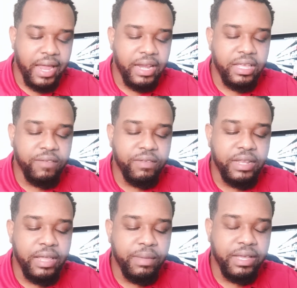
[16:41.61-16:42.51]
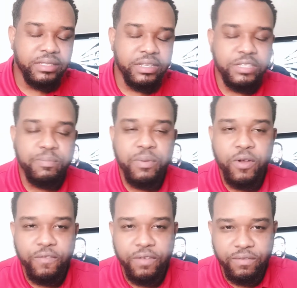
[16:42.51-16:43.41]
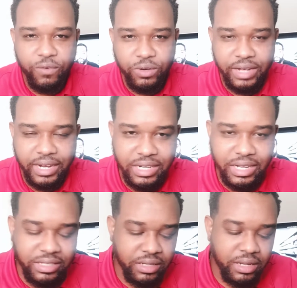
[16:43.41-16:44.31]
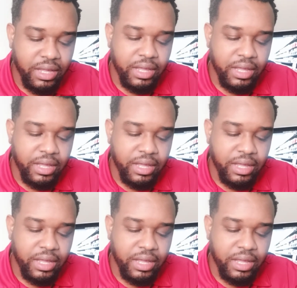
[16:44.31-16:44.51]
any given day, because it is perfect for digestion.